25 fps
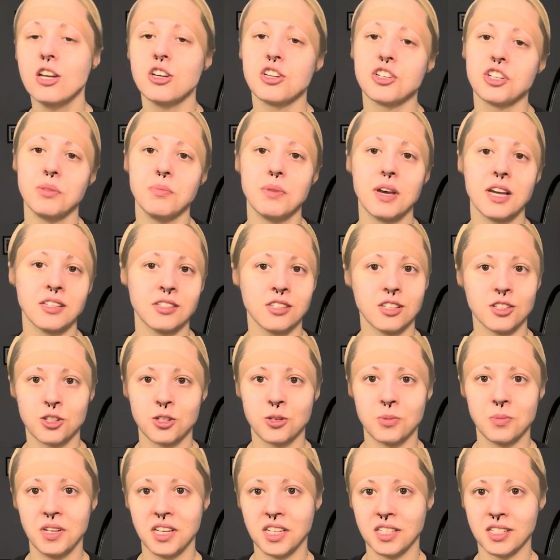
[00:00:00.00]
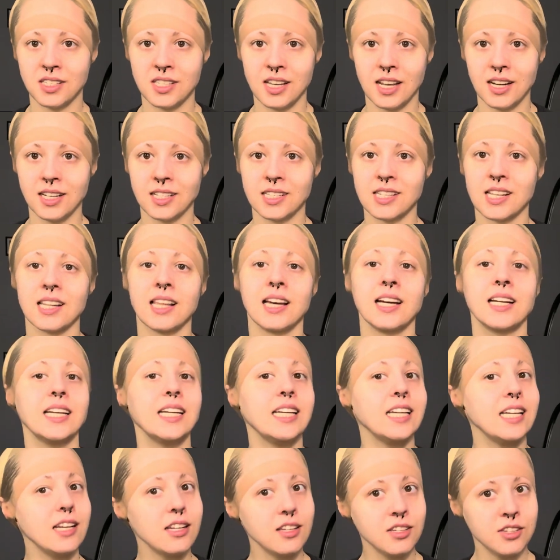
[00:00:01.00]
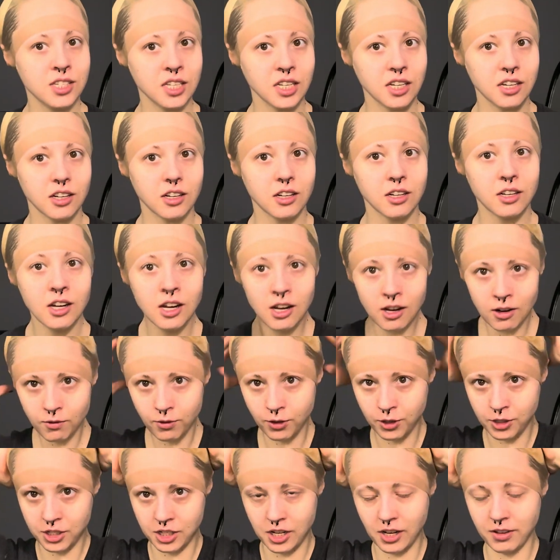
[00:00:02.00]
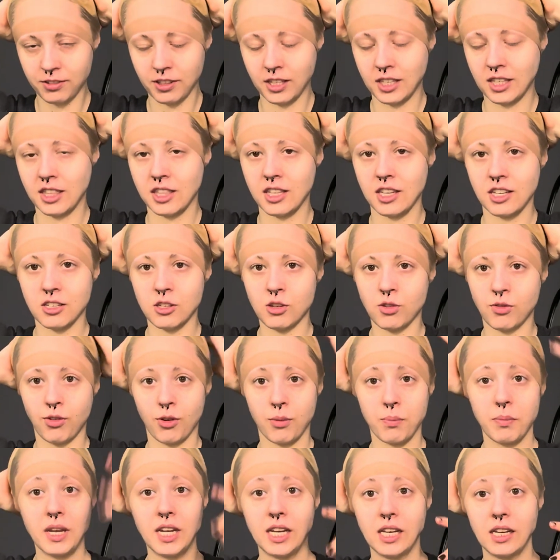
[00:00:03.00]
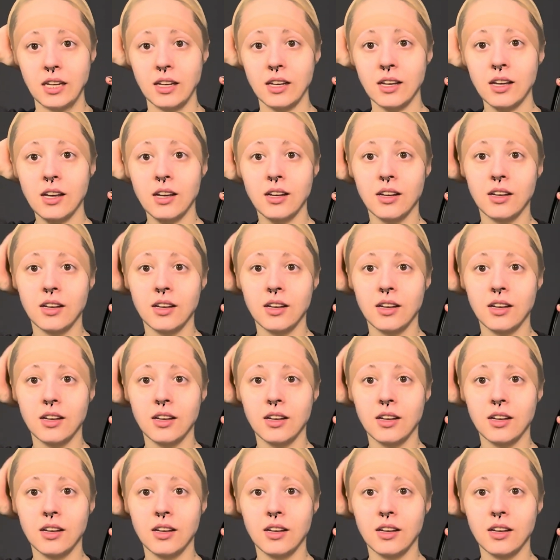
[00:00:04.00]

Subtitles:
She messaged me and said it's a lot easier for stuff like this for me,